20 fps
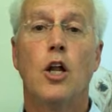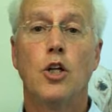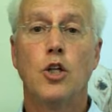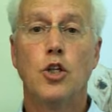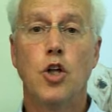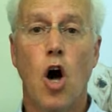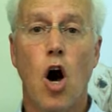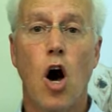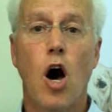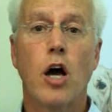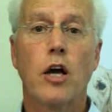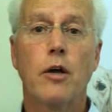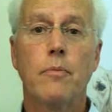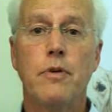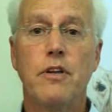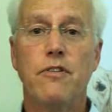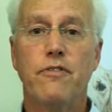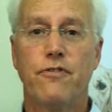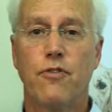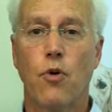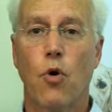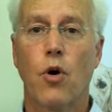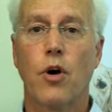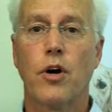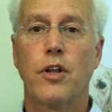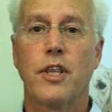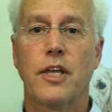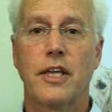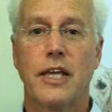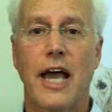long
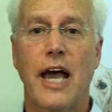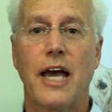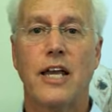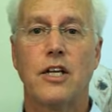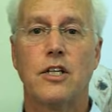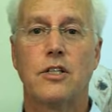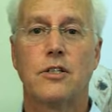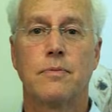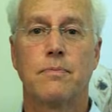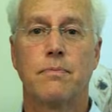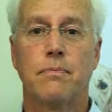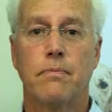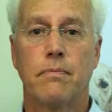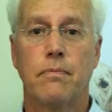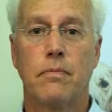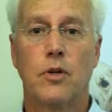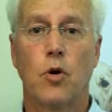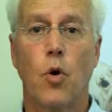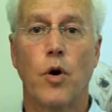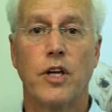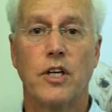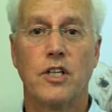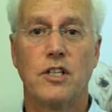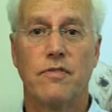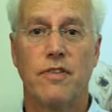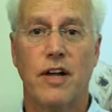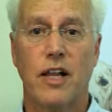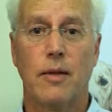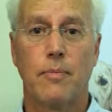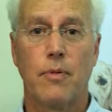before the cat is going to
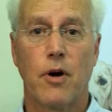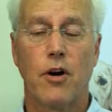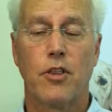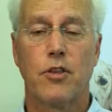develop